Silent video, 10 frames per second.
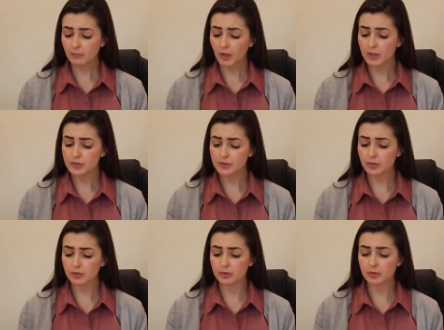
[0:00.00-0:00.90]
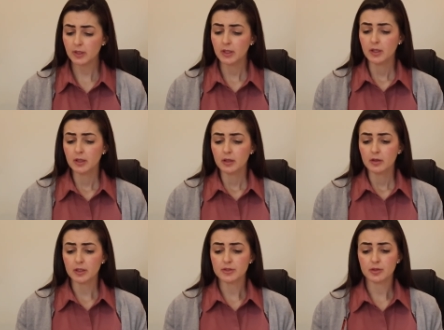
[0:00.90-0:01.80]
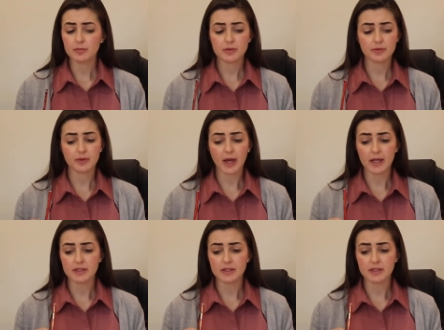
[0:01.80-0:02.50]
So in terms of the